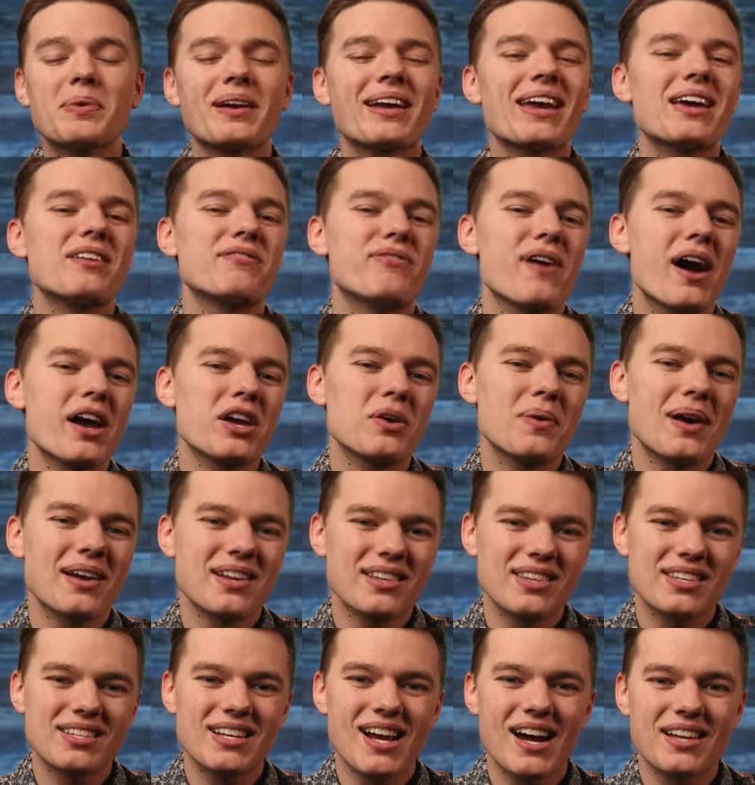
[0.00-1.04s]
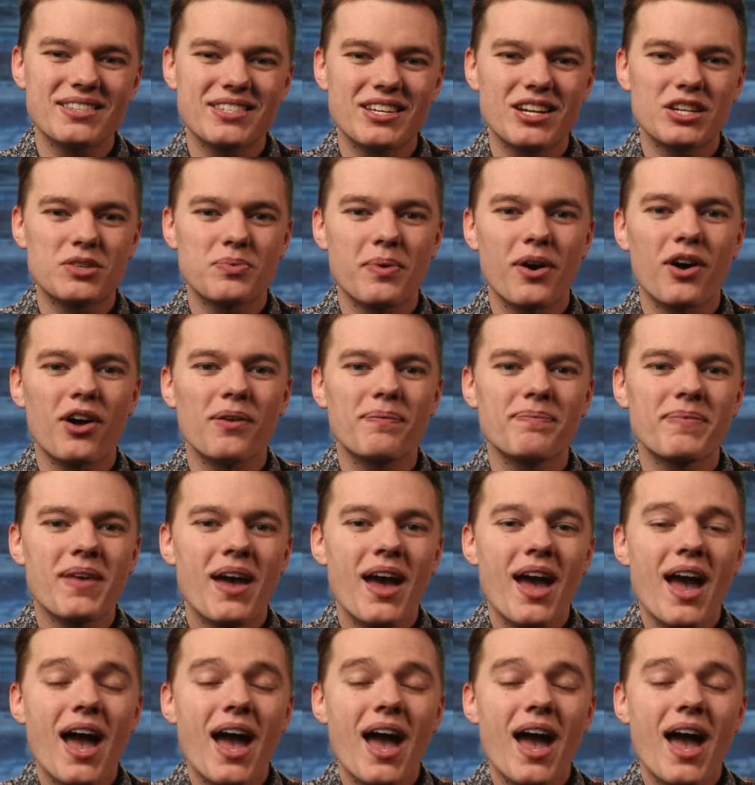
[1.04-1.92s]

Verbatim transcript: would get value out of this content as well.